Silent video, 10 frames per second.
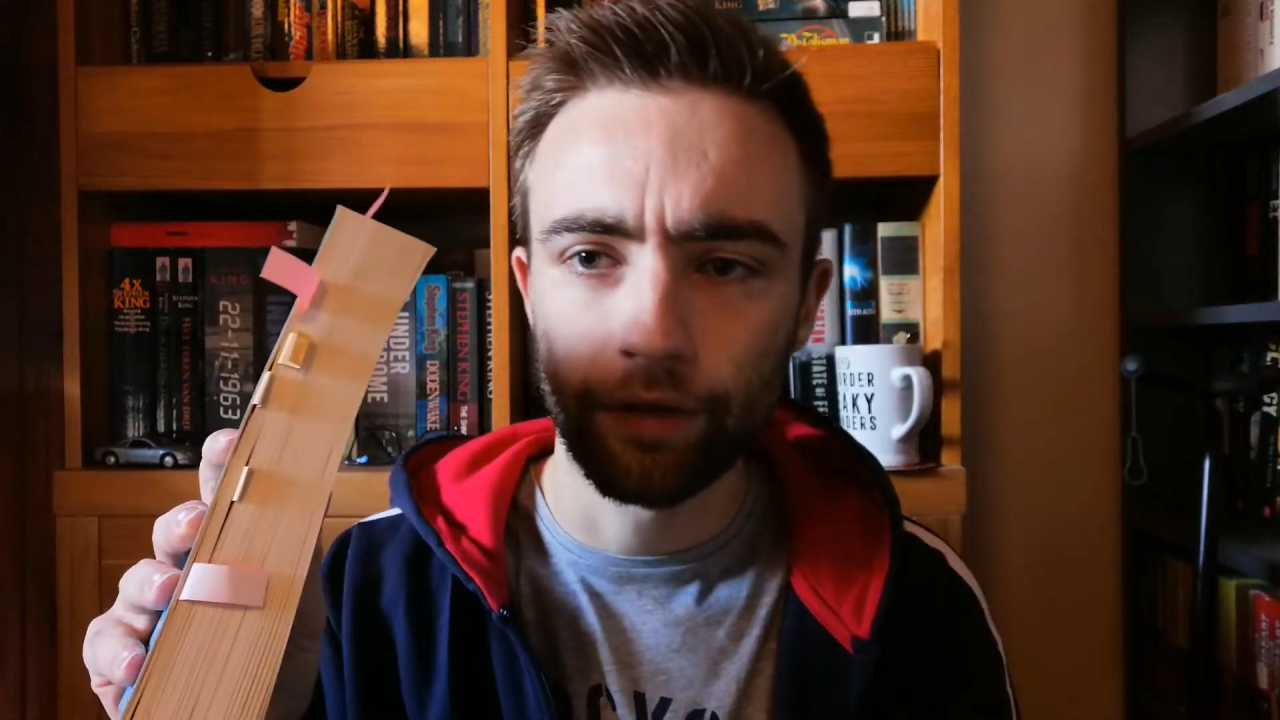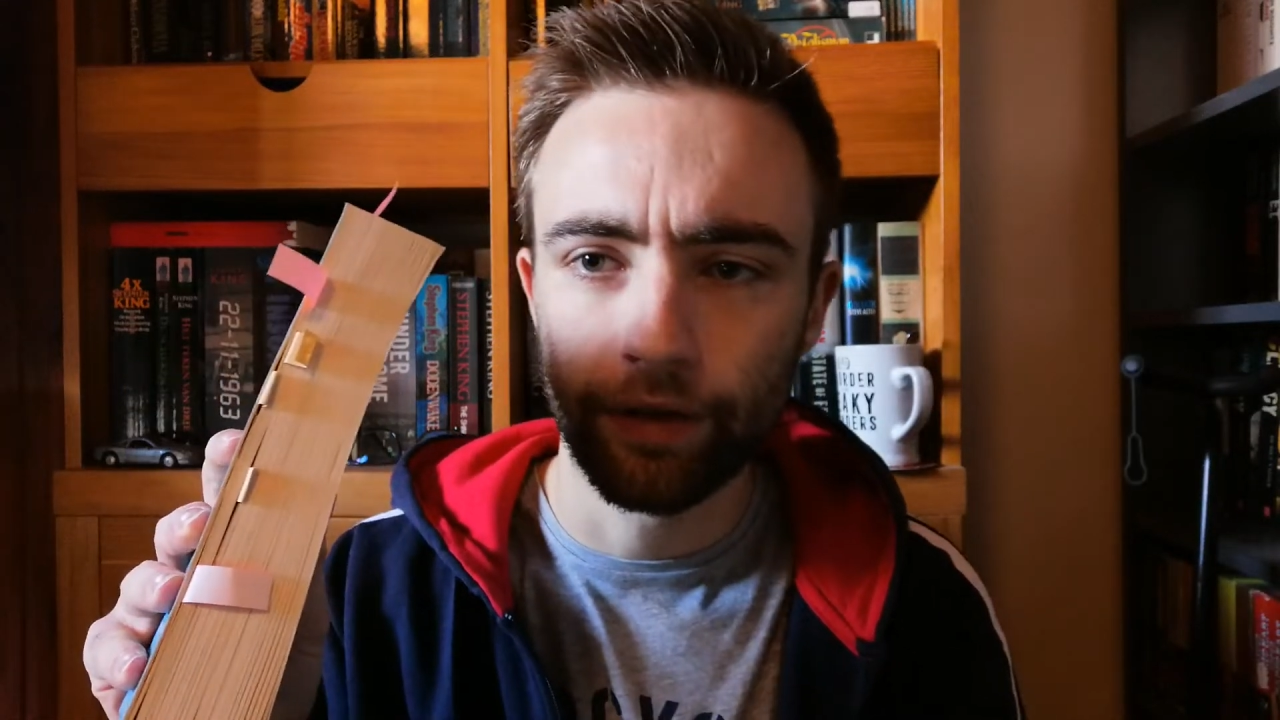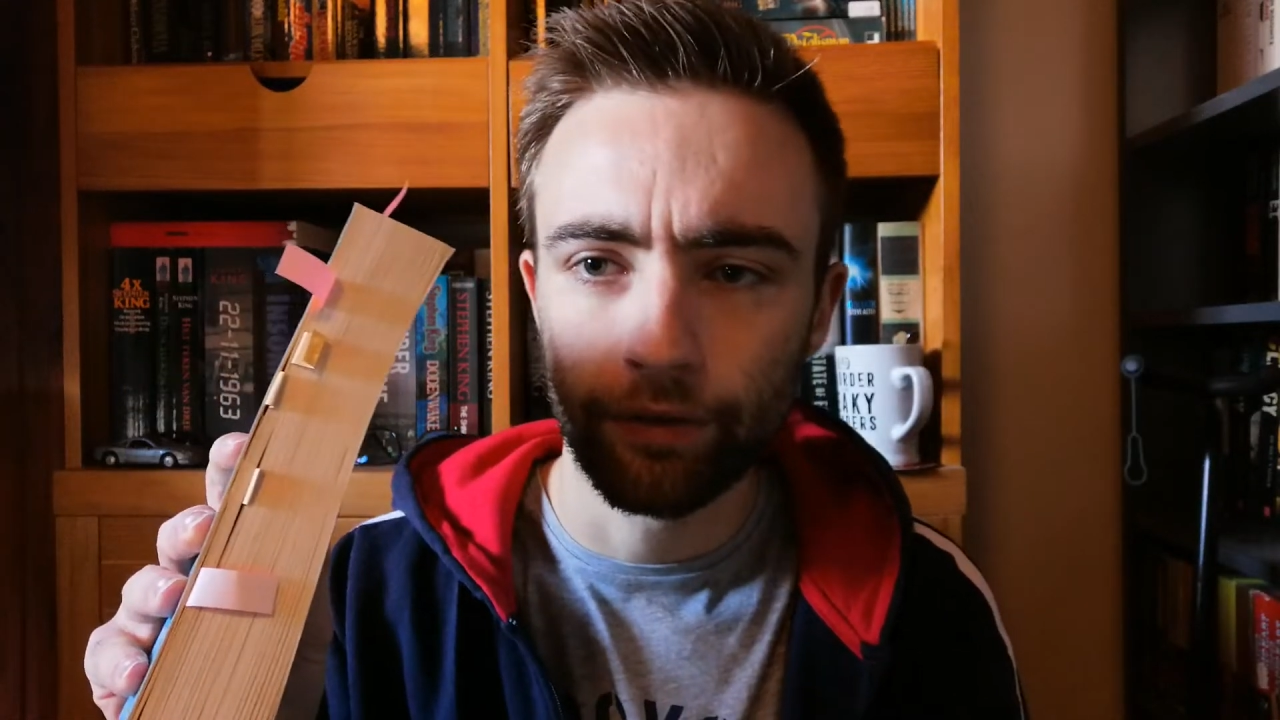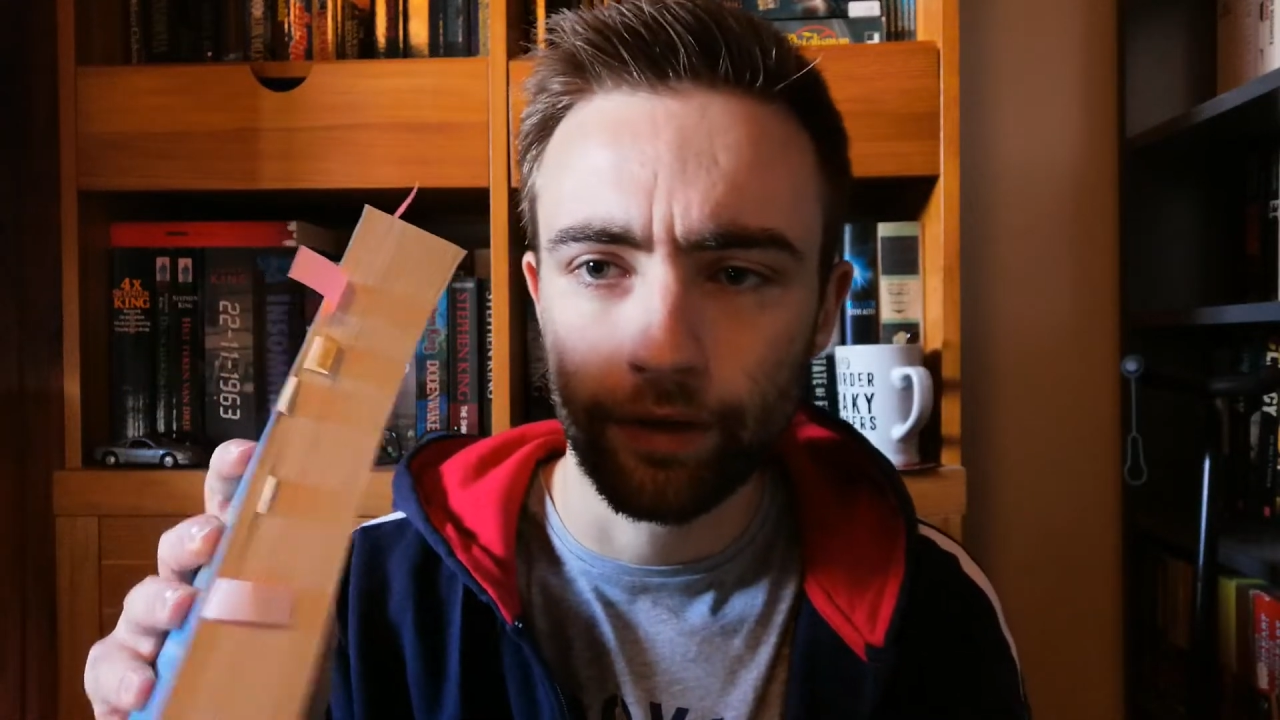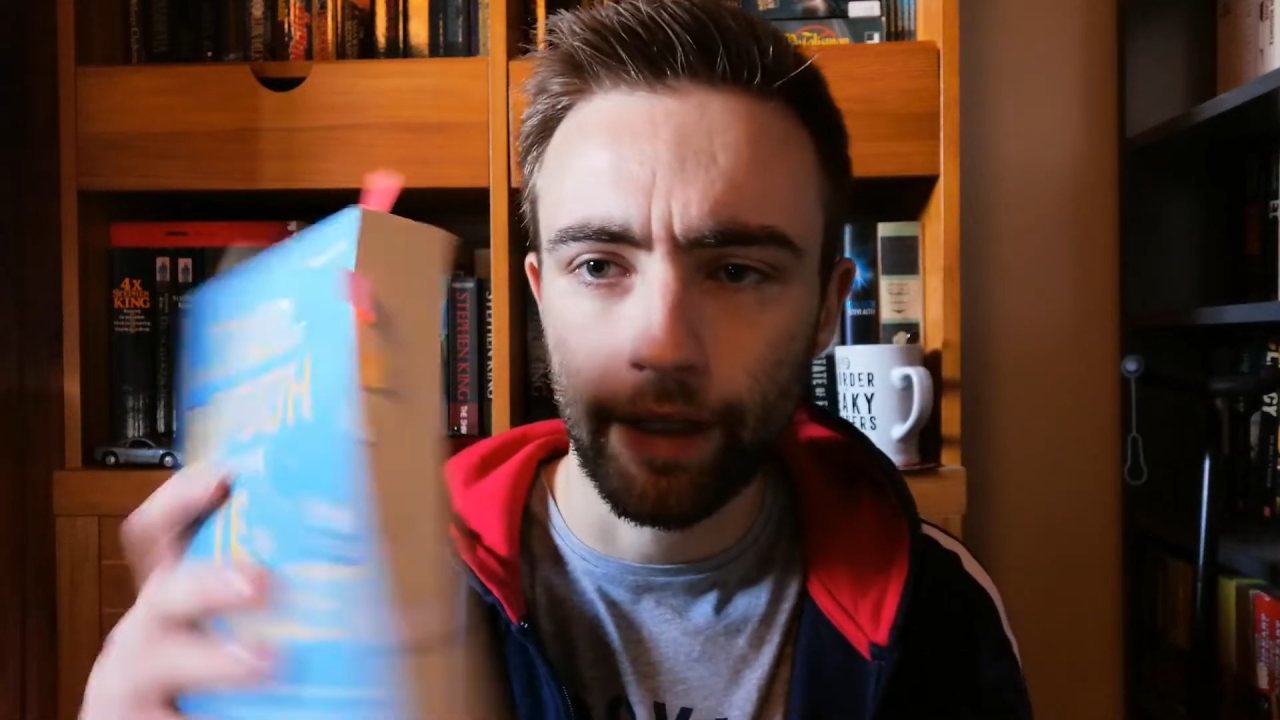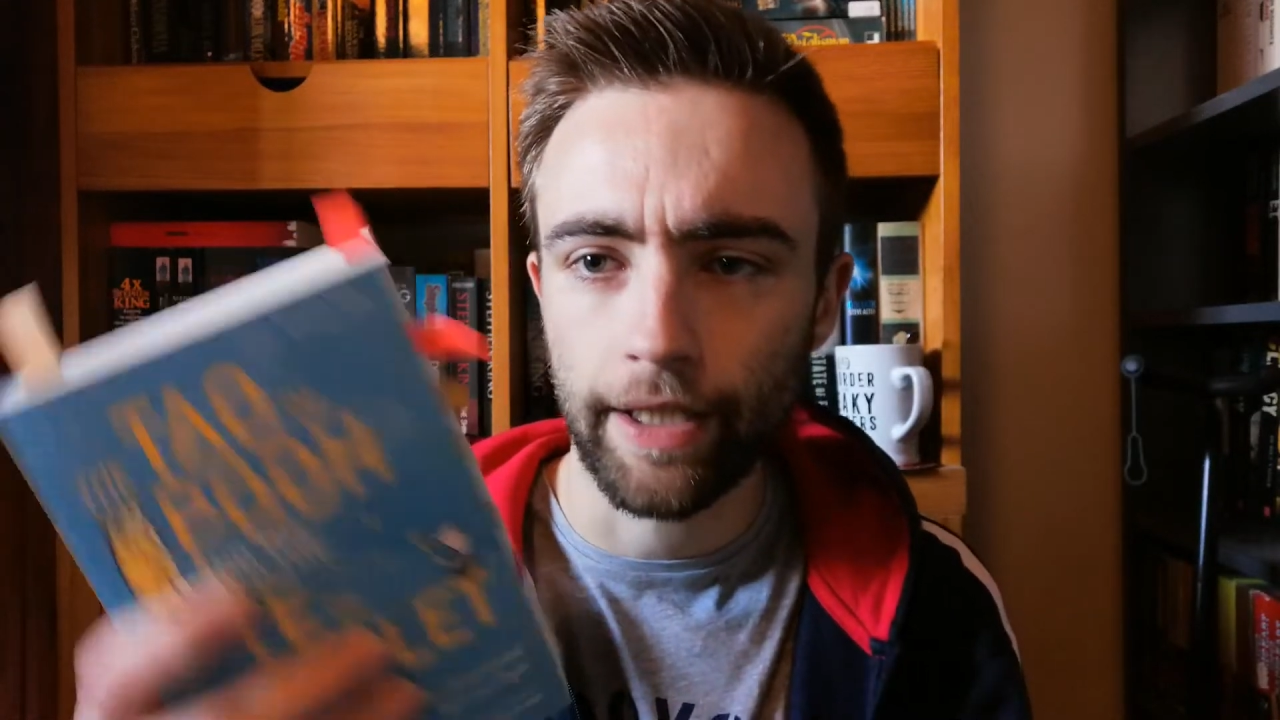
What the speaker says: this one I